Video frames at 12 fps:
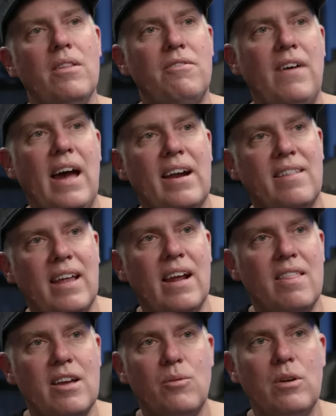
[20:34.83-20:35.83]
the fact that I
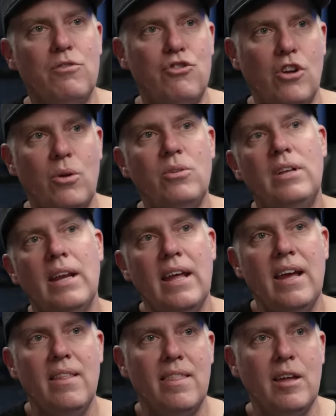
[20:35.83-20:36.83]
think we've shown
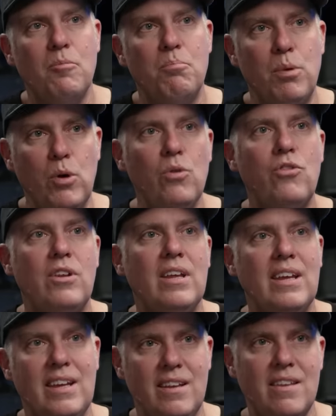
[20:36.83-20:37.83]
today that boost
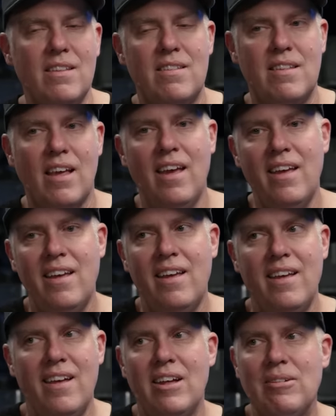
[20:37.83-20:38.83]
is
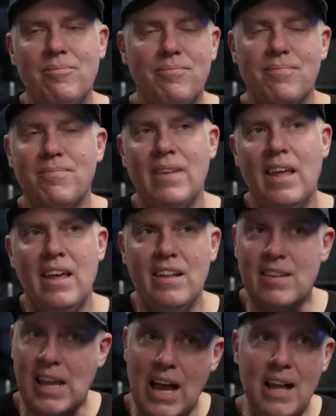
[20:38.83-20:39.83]

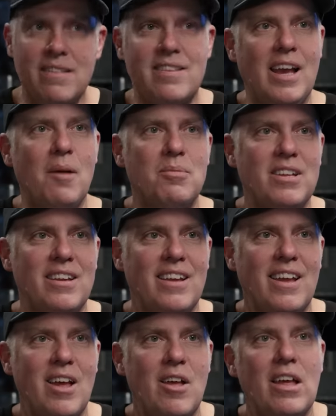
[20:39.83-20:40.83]
it's a concept.
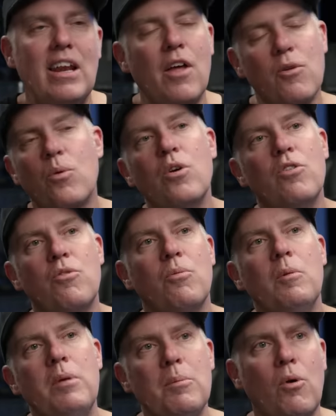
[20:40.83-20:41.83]
In other words,
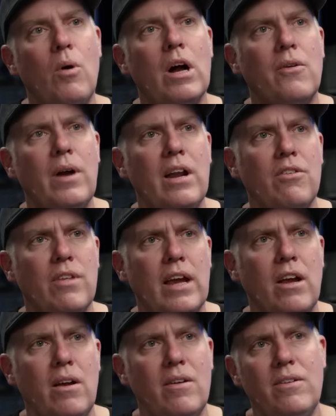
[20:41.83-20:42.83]
when people walk around, it's
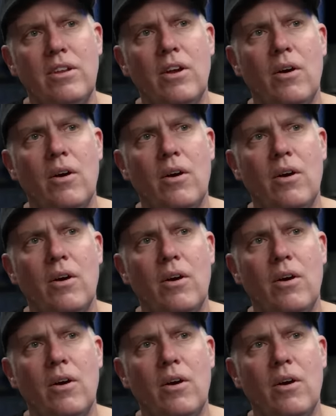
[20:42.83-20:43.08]
like, you